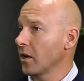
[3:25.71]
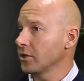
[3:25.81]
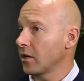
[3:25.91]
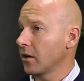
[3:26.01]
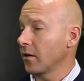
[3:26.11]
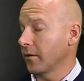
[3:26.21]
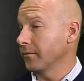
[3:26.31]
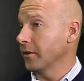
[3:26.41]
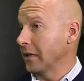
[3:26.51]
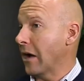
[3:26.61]

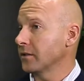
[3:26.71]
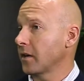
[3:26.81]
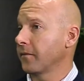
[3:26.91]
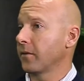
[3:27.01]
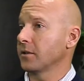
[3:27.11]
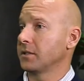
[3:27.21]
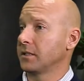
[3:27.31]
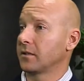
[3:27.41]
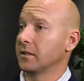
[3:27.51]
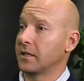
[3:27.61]
announced our
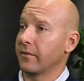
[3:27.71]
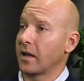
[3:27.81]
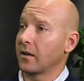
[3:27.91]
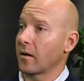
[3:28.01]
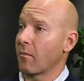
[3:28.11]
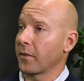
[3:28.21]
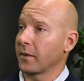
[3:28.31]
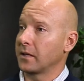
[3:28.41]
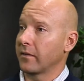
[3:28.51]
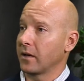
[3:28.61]
first dividend, our
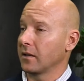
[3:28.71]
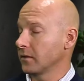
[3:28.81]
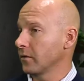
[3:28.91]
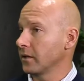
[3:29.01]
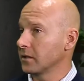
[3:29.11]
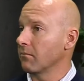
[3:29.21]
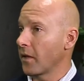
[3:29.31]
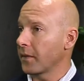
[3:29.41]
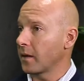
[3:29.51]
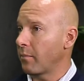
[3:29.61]
monthly dividend, so it is a
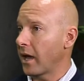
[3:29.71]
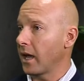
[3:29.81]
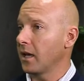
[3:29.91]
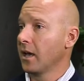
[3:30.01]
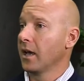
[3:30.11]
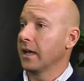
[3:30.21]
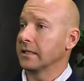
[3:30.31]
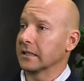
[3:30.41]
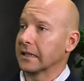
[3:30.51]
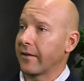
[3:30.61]
monthly pay.
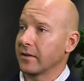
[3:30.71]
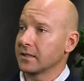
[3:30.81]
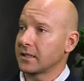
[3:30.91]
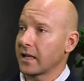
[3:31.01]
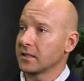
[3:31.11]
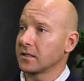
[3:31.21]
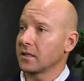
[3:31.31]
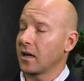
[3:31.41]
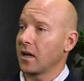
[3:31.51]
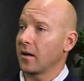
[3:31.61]
It's 11 cents
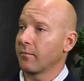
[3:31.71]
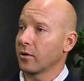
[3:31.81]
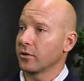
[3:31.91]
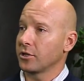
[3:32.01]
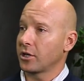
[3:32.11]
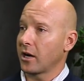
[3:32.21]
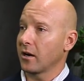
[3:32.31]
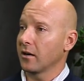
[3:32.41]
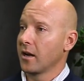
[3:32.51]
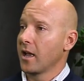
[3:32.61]
per
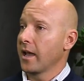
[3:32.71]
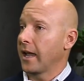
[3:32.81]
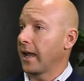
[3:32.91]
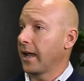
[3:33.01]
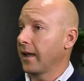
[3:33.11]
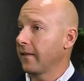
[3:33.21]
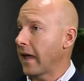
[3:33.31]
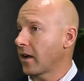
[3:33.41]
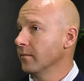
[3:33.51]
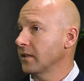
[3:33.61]
share, and
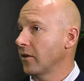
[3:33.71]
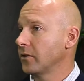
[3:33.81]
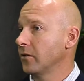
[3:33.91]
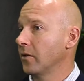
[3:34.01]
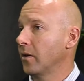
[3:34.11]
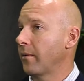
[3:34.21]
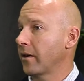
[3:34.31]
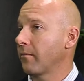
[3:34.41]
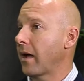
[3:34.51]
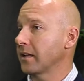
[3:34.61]
that comes out to
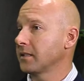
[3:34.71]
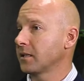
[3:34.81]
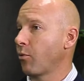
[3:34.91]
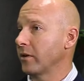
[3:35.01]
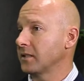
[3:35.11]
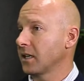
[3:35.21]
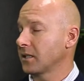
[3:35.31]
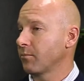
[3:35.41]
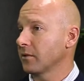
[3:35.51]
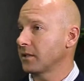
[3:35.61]
about a
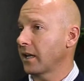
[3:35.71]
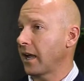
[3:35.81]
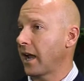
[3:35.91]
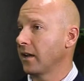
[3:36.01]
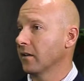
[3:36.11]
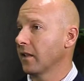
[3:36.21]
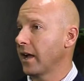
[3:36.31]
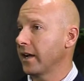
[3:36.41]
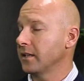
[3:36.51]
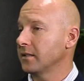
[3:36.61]
6.6%
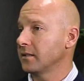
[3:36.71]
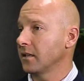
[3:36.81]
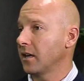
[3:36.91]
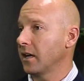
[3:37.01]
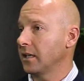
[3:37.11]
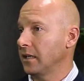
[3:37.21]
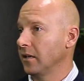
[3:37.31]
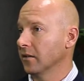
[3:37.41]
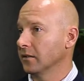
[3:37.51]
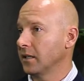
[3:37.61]
annualized
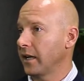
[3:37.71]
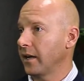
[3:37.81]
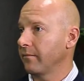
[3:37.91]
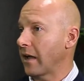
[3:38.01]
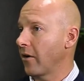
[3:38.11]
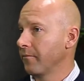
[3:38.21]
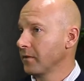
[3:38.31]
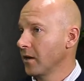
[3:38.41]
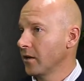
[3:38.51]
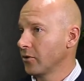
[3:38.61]
yield today.
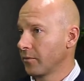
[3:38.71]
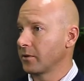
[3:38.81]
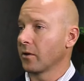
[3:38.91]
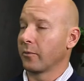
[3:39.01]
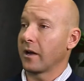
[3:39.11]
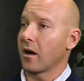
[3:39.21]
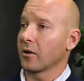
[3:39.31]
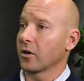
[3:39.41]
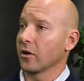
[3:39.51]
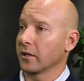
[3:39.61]
Now, truth be told, we
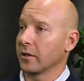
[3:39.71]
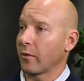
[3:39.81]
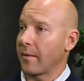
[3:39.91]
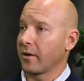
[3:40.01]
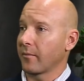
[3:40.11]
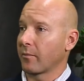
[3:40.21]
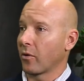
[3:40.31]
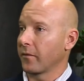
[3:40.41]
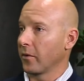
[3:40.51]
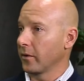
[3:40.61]
are currently ramping up the
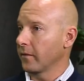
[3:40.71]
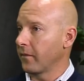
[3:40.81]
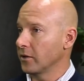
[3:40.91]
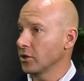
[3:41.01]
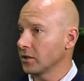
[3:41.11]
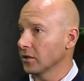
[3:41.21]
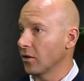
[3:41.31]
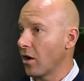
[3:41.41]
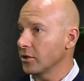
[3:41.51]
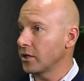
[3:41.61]
portfolio. The fund just
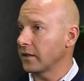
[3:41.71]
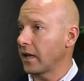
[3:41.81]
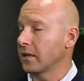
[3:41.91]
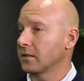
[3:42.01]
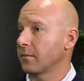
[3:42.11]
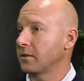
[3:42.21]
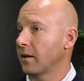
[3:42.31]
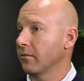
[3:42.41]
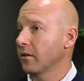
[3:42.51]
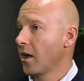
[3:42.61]
launched at the end of
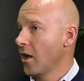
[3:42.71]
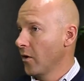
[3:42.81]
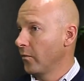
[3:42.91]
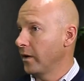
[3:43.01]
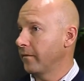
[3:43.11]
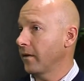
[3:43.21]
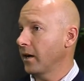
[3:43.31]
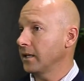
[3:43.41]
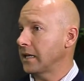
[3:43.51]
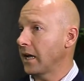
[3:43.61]
September. We've
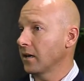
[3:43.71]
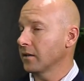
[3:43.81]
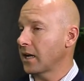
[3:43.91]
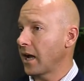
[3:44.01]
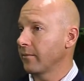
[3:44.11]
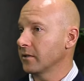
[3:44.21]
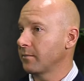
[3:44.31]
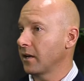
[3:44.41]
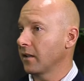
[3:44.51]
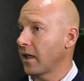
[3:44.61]
taken our time. There's
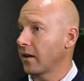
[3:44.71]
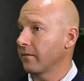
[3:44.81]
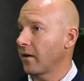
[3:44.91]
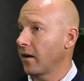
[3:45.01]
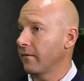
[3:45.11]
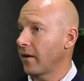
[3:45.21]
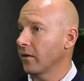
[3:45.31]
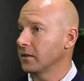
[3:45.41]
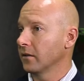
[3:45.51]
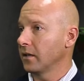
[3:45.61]
been a lot of
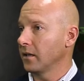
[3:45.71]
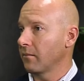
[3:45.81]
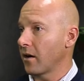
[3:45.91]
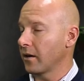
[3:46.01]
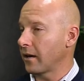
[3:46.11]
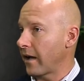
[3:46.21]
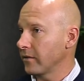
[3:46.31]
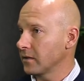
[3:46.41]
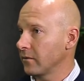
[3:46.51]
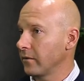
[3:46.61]
volatility in the market.
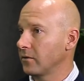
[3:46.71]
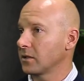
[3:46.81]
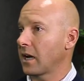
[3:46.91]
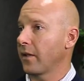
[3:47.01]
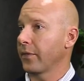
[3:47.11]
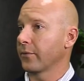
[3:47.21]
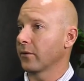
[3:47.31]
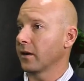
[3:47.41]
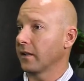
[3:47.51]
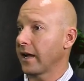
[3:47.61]
Obviously, we've just gotten
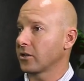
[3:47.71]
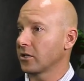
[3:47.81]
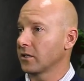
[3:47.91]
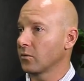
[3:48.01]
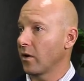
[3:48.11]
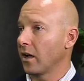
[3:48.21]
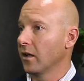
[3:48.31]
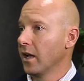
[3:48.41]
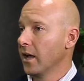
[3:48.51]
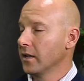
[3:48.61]
through an election as
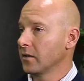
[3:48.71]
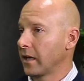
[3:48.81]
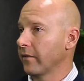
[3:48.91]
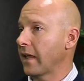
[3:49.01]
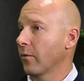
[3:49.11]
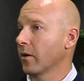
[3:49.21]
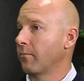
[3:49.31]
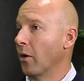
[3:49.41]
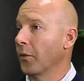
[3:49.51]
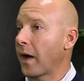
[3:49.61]
well. So given that we're
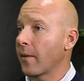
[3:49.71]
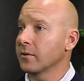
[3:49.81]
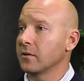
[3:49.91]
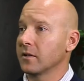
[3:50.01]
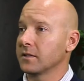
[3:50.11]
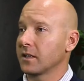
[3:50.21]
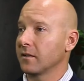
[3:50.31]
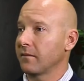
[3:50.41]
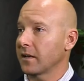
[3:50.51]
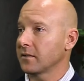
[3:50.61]
both opportunistic
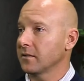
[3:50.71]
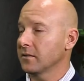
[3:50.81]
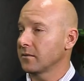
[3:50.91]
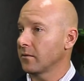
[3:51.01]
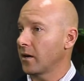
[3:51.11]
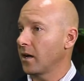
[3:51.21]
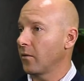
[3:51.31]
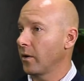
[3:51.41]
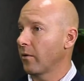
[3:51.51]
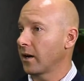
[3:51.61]
investors,
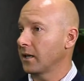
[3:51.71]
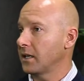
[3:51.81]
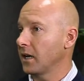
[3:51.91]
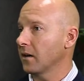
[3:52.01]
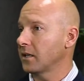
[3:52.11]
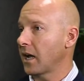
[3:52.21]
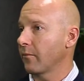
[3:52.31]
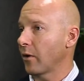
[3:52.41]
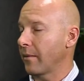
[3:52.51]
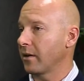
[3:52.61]
we wanted to take our
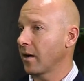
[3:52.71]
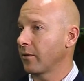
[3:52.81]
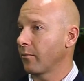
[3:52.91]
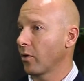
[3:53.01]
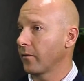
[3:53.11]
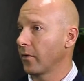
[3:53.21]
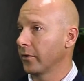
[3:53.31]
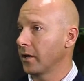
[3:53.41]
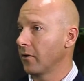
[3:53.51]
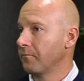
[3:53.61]
time ramping up the
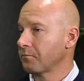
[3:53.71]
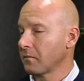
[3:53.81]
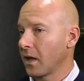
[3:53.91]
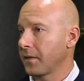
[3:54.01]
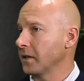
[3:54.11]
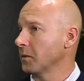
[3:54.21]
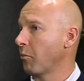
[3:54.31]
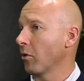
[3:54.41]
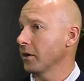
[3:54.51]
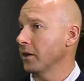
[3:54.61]
portfolio. I think it's
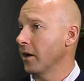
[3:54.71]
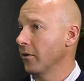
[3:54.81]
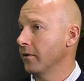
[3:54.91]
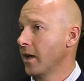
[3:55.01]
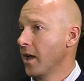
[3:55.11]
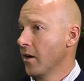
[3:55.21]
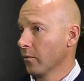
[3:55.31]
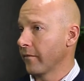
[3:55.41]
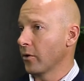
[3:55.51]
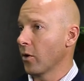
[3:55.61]
important to note
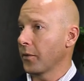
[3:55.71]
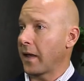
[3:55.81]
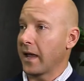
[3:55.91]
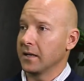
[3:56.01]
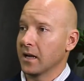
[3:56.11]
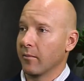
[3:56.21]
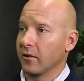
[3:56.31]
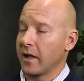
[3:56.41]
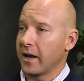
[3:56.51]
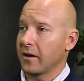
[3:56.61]
RiverNorth and
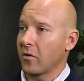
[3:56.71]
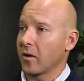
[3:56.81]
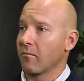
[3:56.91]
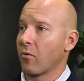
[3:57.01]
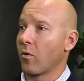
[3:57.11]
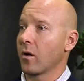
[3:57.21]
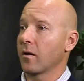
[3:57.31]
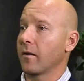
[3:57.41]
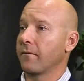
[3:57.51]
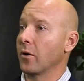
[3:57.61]
DoubleLine are
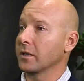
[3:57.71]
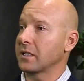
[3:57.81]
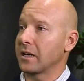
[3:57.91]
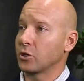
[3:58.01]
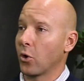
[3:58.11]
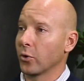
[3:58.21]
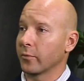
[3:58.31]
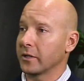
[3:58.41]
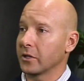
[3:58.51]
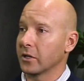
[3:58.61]
more focused on
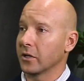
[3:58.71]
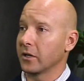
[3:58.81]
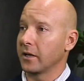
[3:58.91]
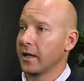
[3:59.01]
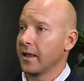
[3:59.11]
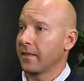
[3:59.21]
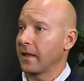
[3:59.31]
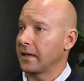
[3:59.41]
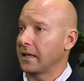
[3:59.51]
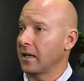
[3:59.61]
total return than